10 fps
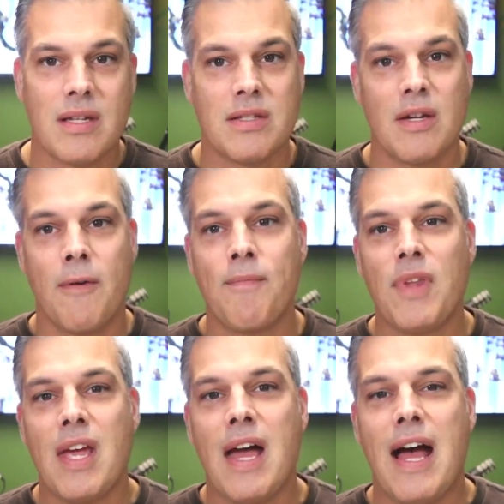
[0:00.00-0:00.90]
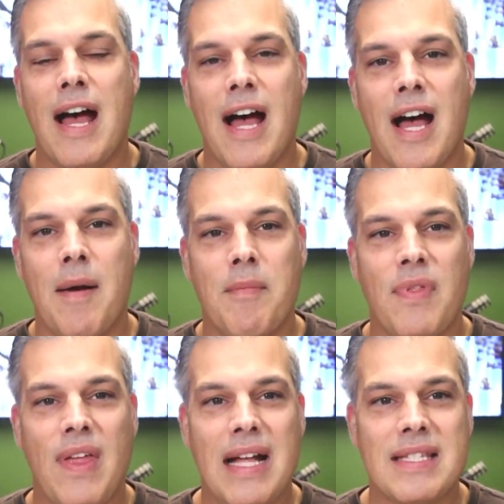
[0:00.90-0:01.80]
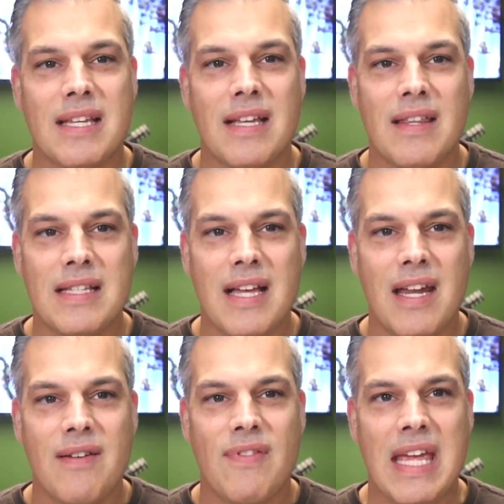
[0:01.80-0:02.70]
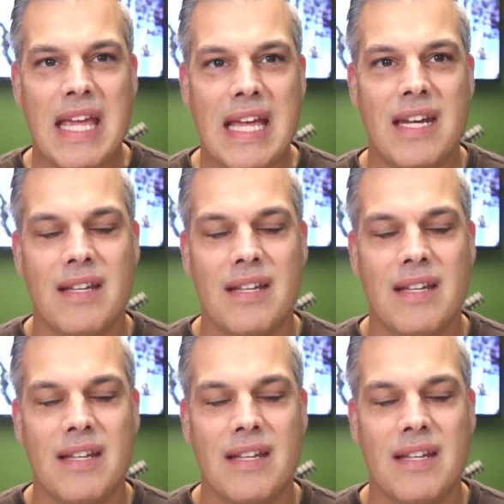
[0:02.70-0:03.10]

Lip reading: So that's kind of the it.